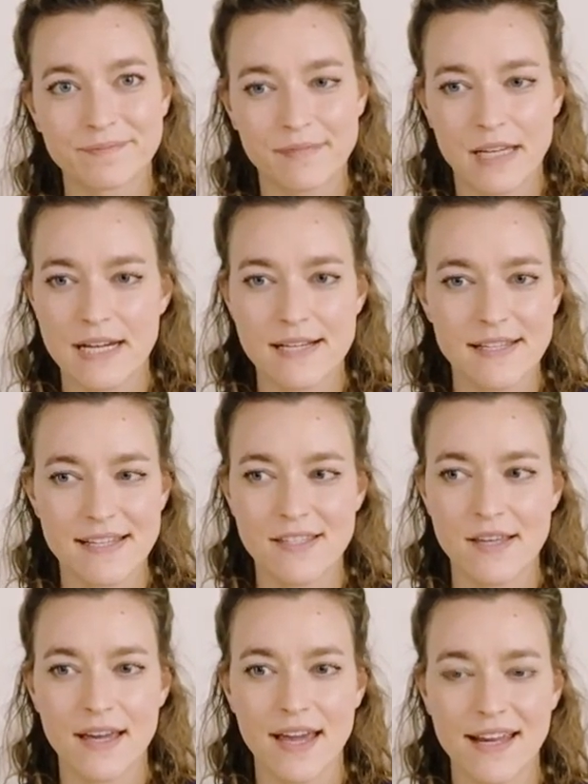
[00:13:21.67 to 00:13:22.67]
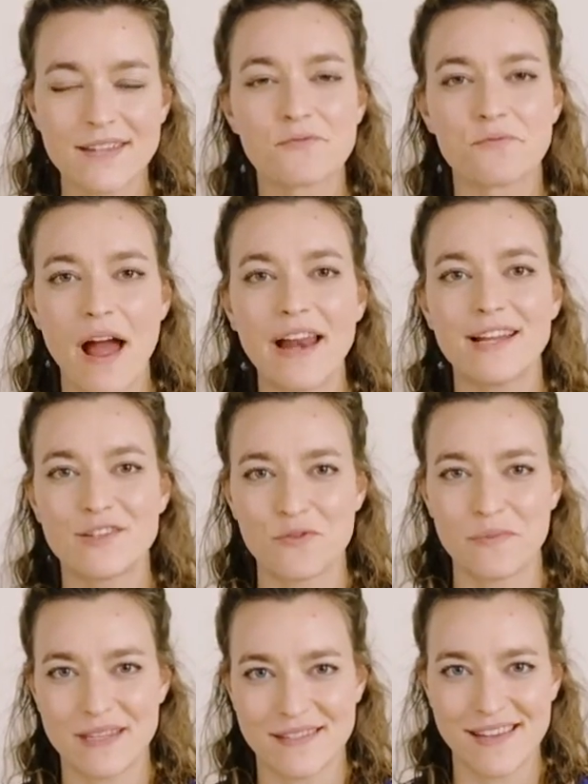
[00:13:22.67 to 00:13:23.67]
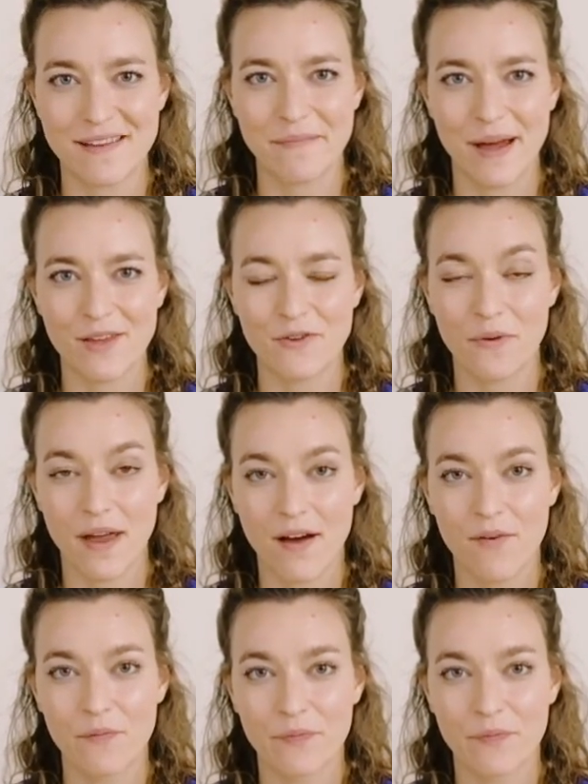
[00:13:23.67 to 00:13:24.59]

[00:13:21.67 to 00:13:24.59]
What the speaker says: because it is ready to be seen by you now,